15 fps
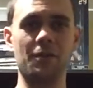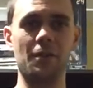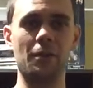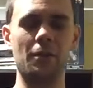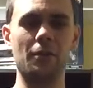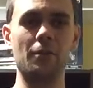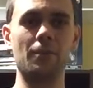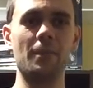
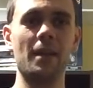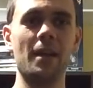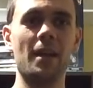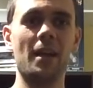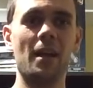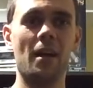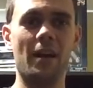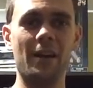So
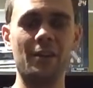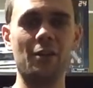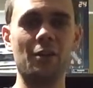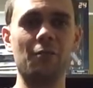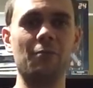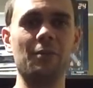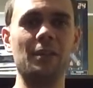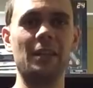I
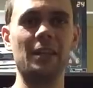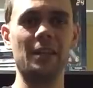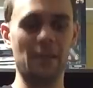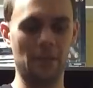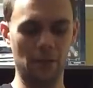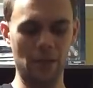don't really